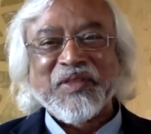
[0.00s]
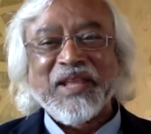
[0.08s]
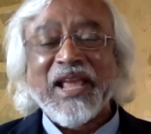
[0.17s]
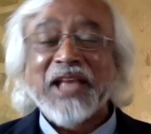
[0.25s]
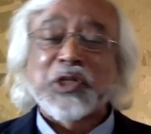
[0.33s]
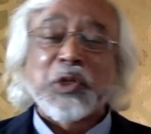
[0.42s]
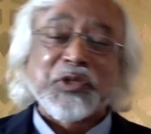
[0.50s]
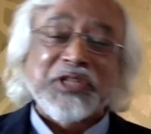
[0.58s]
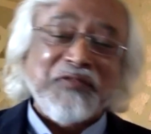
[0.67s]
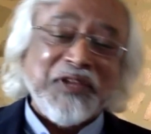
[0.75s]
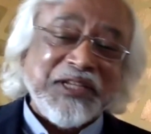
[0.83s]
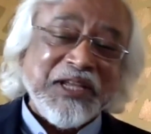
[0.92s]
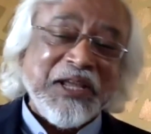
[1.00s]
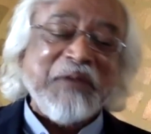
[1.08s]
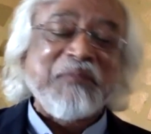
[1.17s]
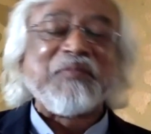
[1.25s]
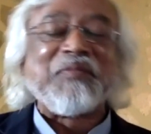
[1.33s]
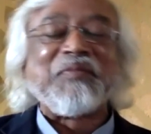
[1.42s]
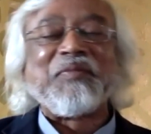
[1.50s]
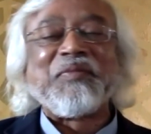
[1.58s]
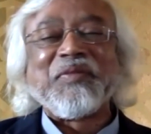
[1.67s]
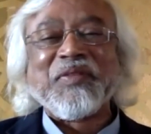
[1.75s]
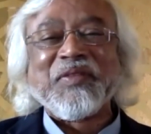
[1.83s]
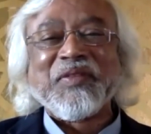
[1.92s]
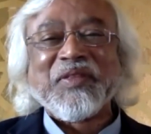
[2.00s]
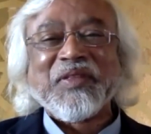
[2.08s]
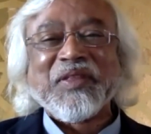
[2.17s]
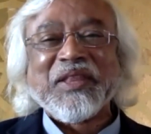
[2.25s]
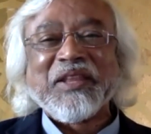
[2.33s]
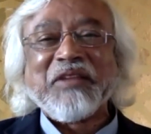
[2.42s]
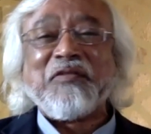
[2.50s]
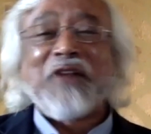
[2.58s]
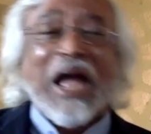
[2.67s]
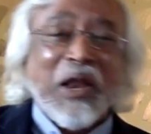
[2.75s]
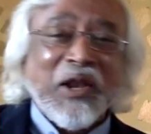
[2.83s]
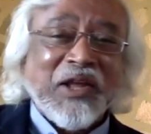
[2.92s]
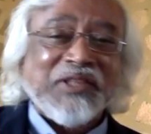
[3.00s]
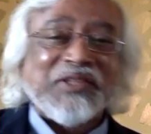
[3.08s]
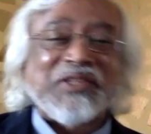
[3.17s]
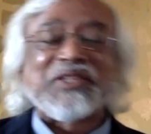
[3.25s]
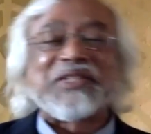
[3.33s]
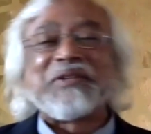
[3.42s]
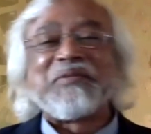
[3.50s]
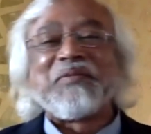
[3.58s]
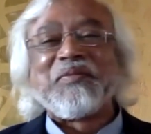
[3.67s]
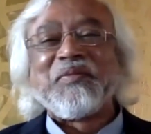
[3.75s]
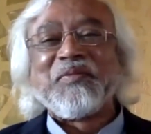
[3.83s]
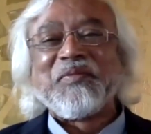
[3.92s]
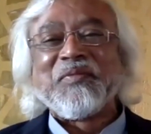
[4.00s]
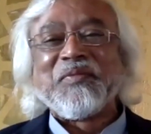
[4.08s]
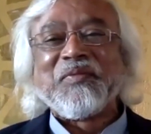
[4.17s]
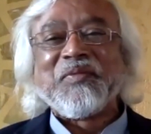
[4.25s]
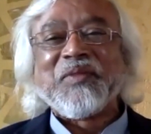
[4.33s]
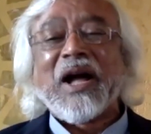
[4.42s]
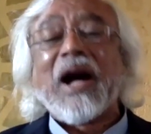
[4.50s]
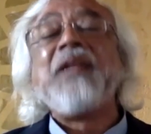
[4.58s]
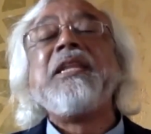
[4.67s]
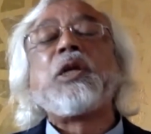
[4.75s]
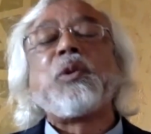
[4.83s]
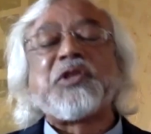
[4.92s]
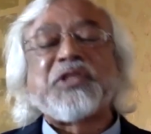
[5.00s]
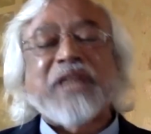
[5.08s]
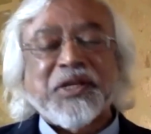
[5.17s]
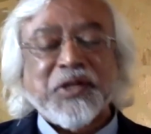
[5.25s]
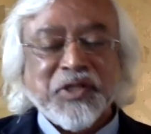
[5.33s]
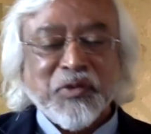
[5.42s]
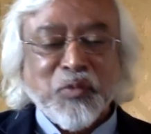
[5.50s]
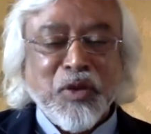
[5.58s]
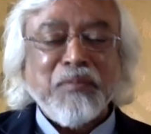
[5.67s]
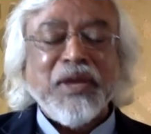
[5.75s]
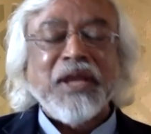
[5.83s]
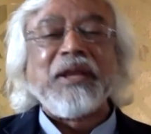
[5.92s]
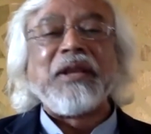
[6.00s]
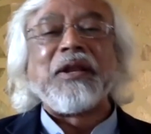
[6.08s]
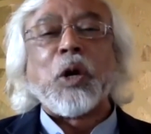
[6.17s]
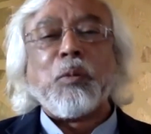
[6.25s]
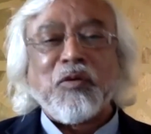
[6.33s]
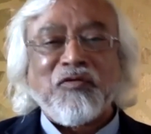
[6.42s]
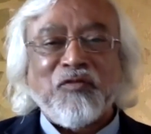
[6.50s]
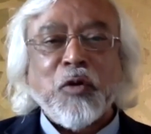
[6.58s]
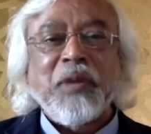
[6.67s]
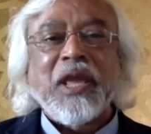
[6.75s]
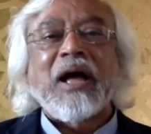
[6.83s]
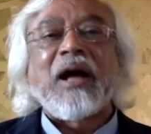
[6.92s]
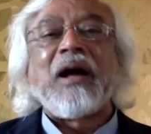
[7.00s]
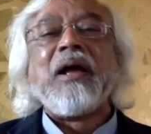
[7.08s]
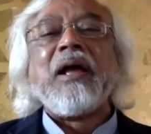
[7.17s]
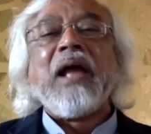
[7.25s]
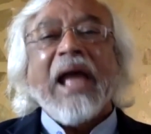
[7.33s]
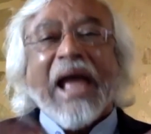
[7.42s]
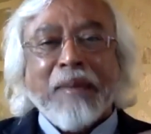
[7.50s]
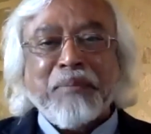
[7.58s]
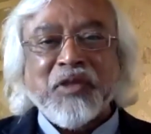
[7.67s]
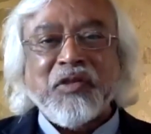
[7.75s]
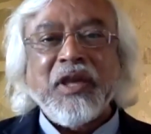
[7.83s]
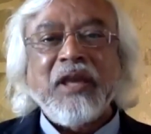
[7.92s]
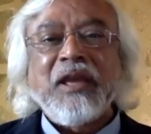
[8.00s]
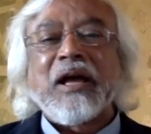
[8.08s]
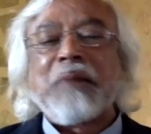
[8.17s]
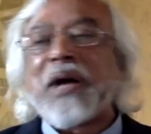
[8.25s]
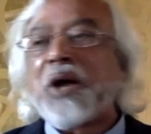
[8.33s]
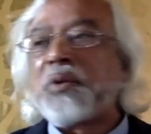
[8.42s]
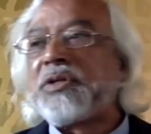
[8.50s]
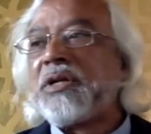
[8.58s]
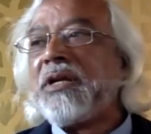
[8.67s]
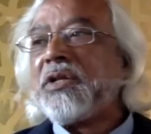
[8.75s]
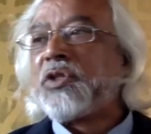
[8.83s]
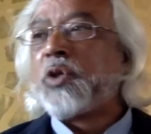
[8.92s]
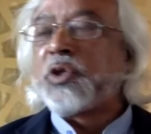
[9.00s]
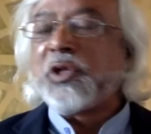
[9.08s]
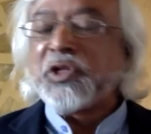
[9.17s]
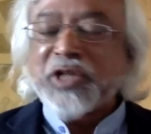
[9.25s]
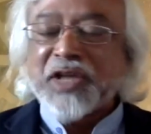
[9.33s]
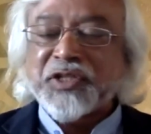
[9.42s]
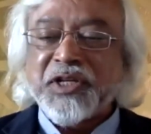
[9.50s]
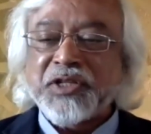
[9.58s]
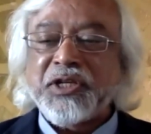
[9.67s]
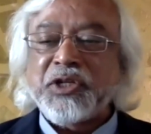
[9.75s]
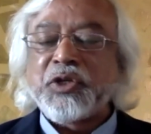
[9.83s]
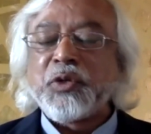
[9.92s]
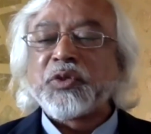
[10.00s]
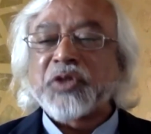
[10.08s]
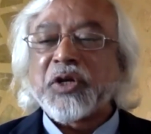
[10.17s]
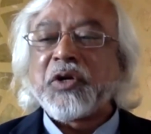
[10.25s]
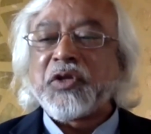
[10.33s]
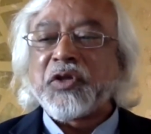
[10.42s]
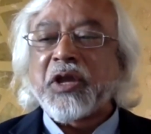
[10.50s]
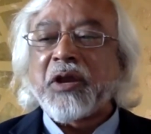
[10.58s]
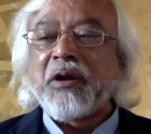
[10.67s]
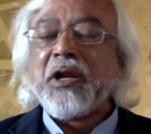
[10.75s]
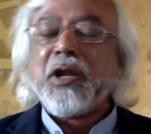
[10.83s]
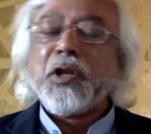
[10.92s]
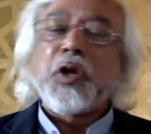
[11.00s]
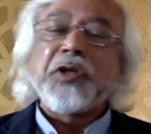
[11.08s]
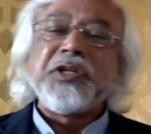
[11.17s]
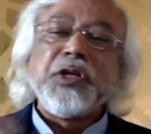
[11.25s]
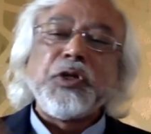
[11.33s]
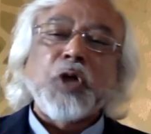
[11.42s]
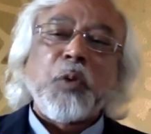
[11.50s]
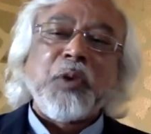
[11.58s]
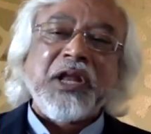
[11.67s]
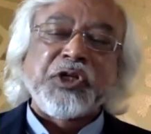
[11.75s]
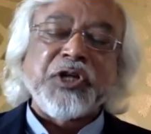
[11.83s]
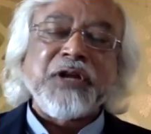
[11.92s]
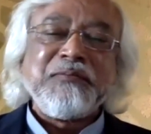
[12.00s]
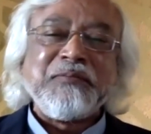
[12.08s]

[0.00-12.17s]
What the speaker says: Exclusivity, violence, unequal status of women, homophobia, apathy about social justice issues, earth care, not in your religion,